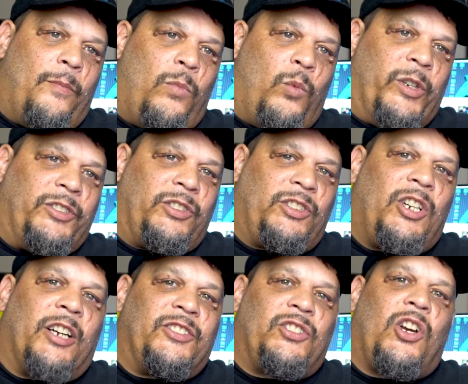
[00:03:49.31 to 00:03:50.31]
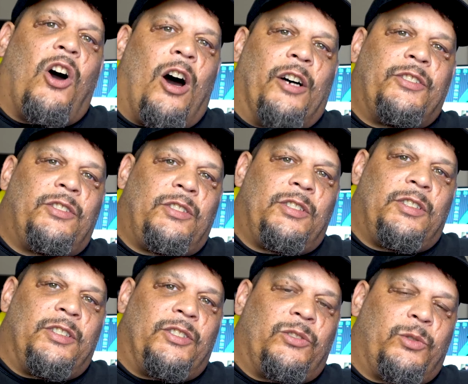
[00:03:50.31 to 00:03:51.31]
which cuts cost
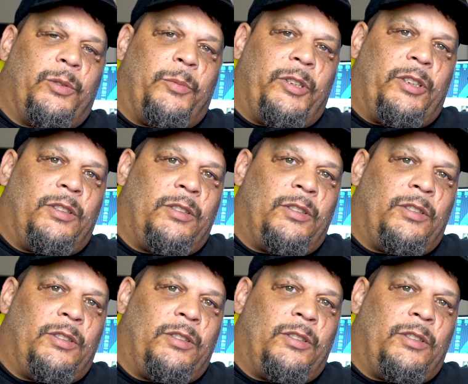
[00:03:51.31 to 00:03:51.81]
extremely.